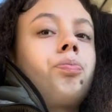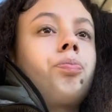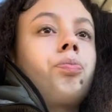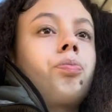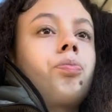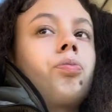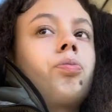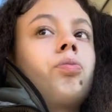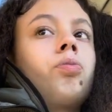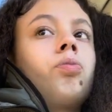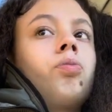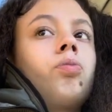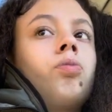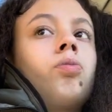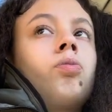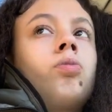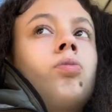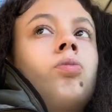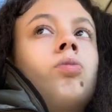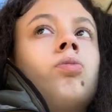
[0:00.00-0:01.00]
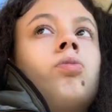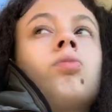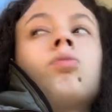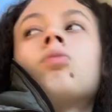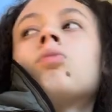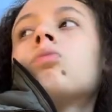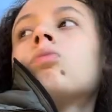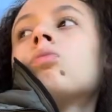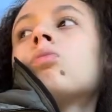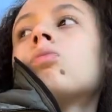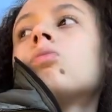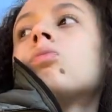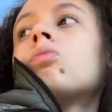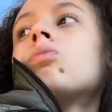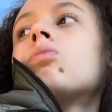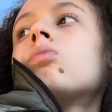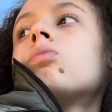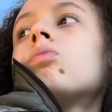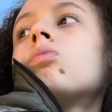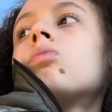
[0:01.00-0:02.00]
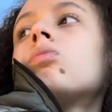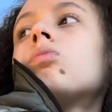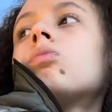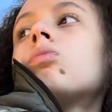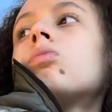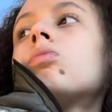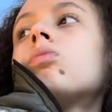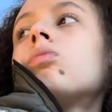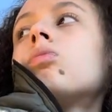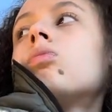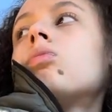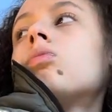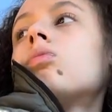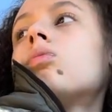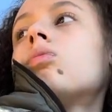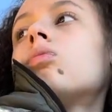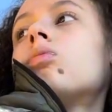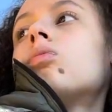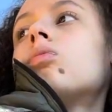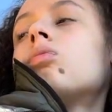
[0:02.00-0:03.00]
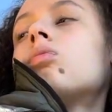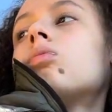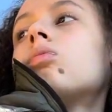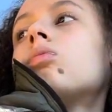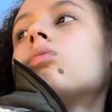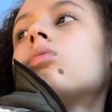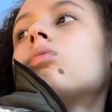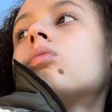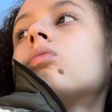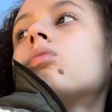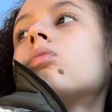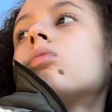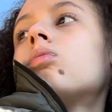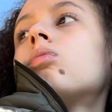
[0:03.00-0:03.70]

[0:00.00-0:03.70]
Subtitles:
No one is speaking in this clip.